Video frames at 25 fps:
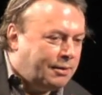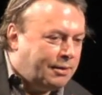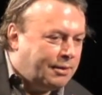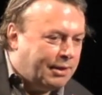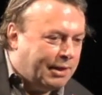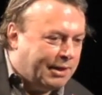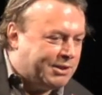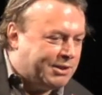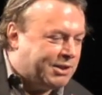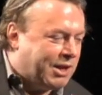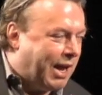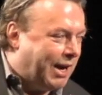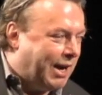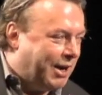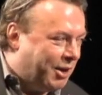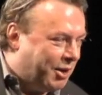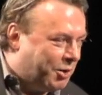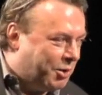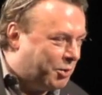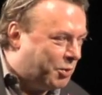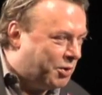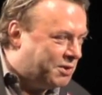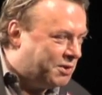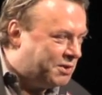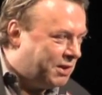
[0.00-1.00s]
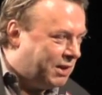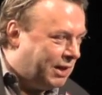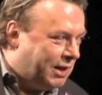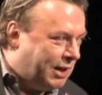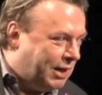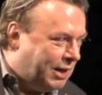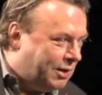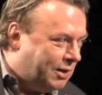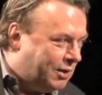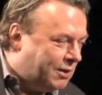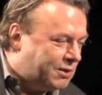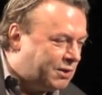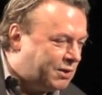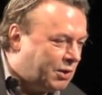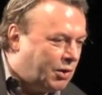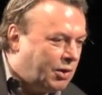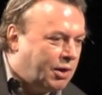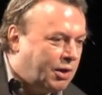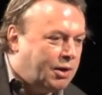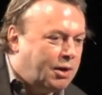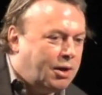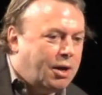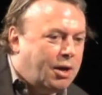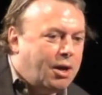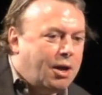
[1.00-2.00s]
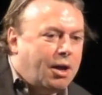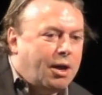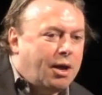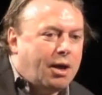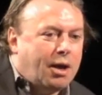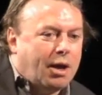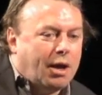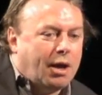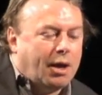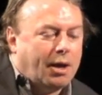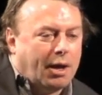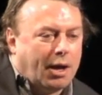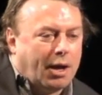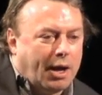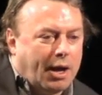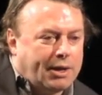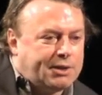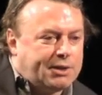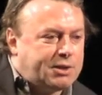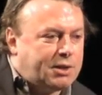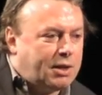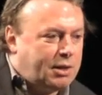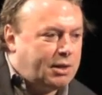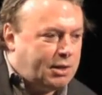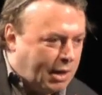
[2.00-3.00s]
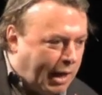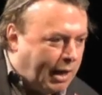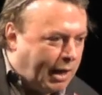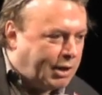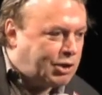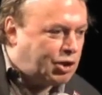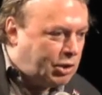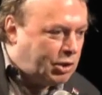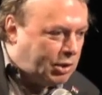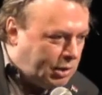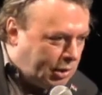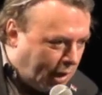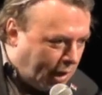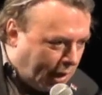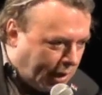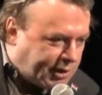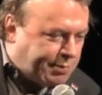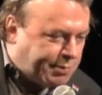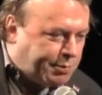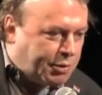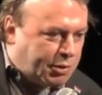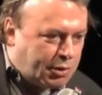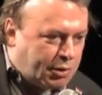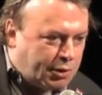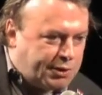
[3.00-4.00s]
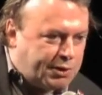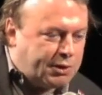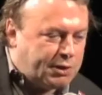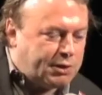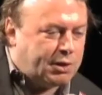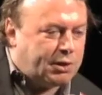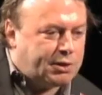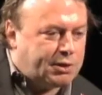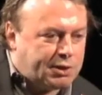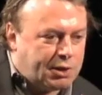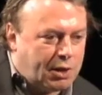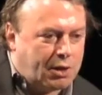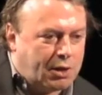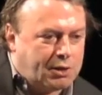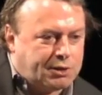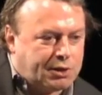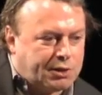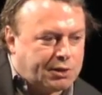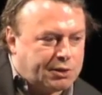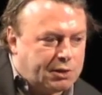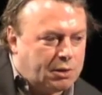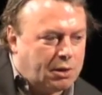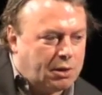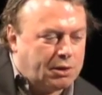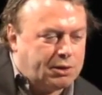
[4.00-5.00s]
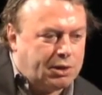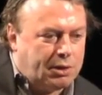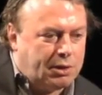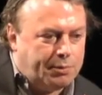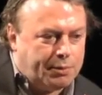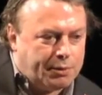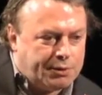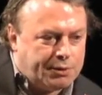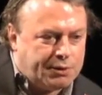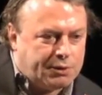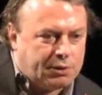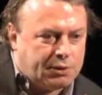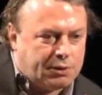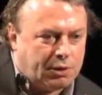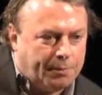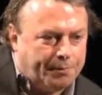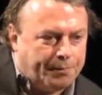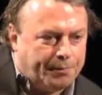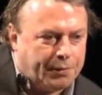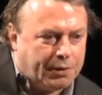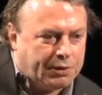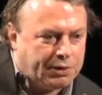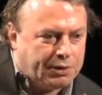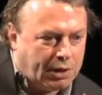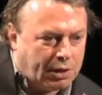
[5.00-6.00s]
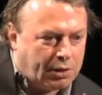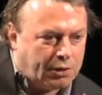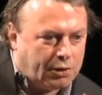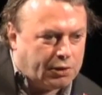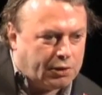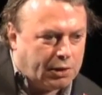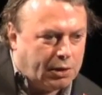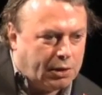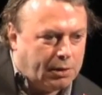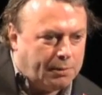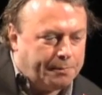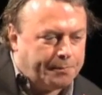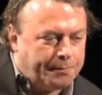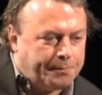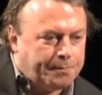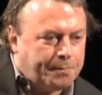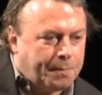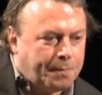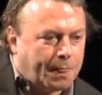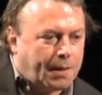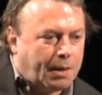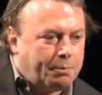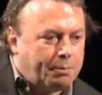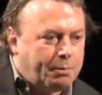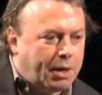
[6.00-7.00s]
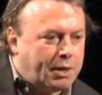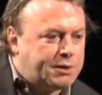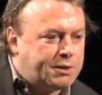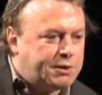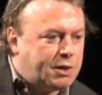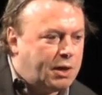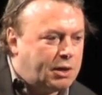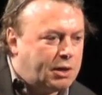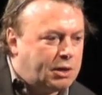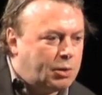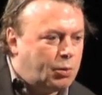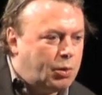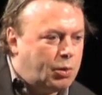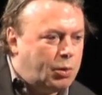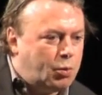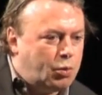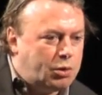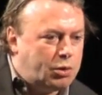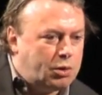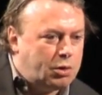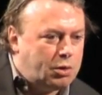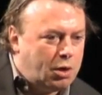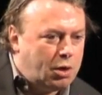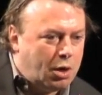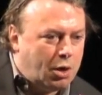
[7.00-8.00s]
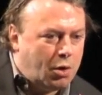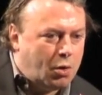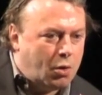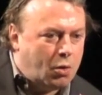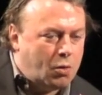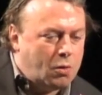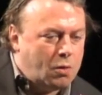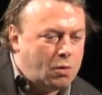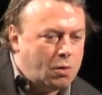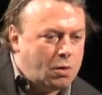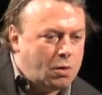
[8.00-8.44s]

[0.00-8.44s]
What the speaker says: Italian cuisine and so on. And I say, actually, yes, because it insults us in our deepest integrity by saying that we wouldn't know